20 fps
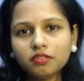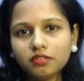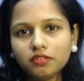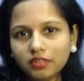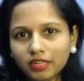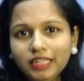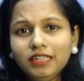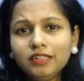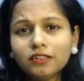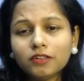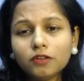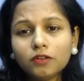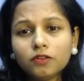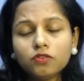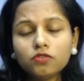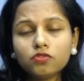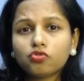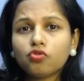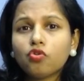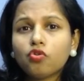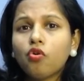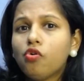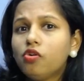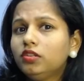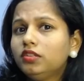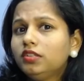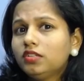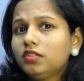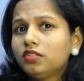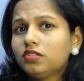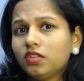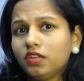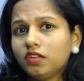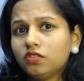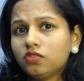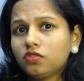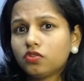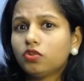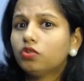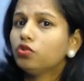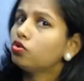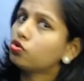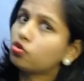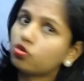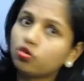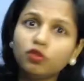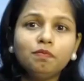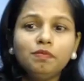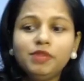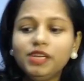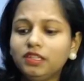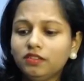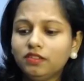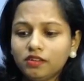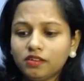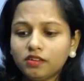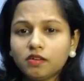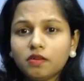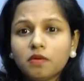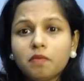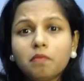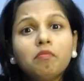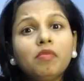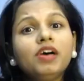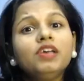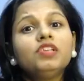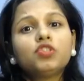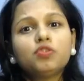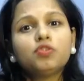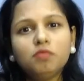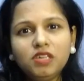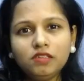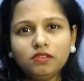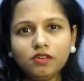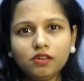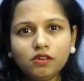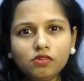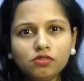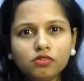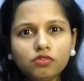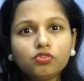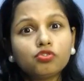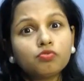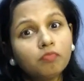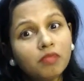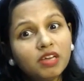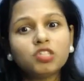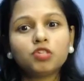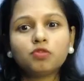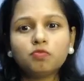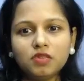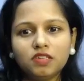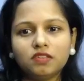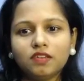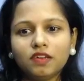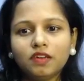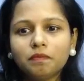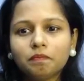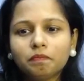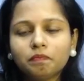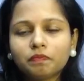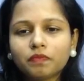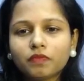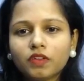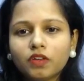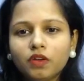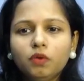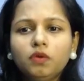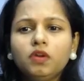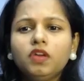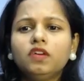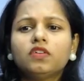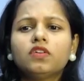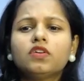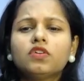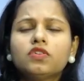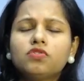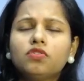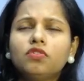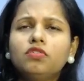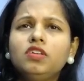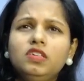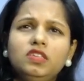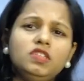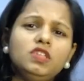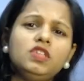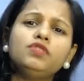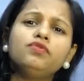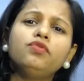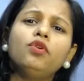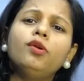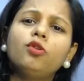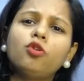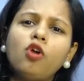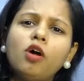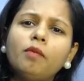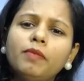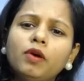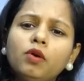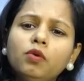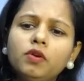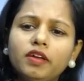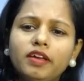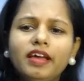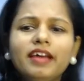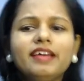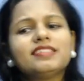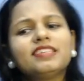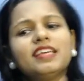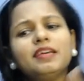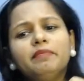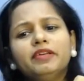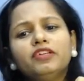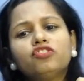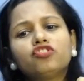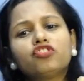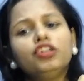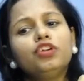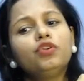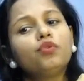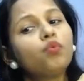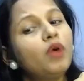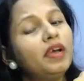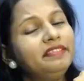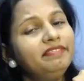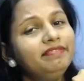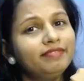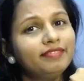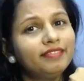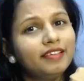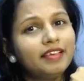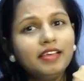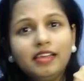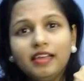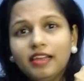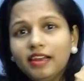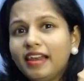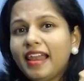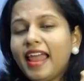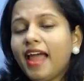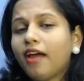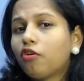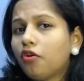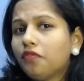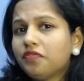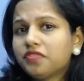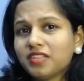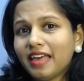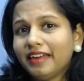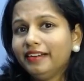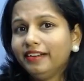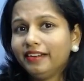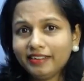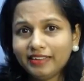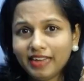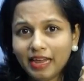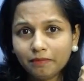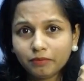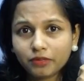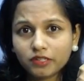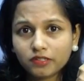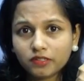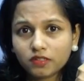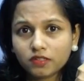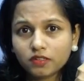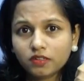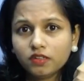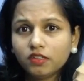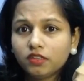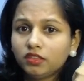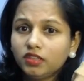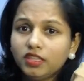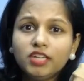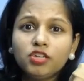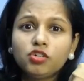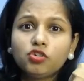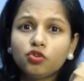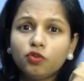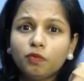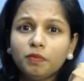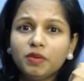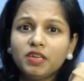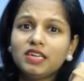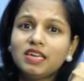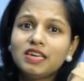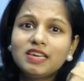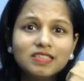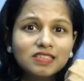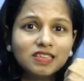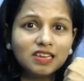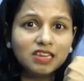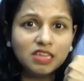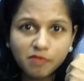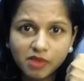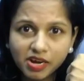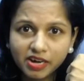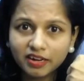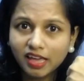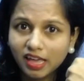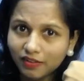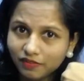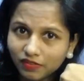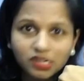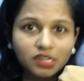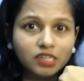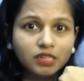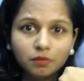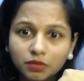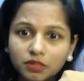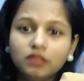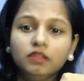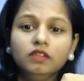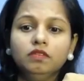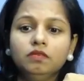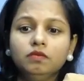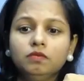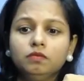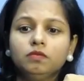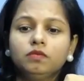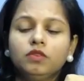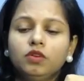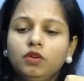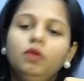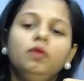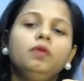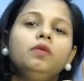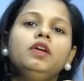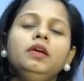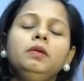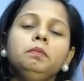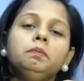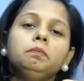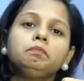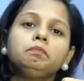right? So all these things should be there, must be there. Must be there. Okay. So reasons for dropout, as I mentioned, one, lack of sanitary napkins. They should be easily made available. Okay.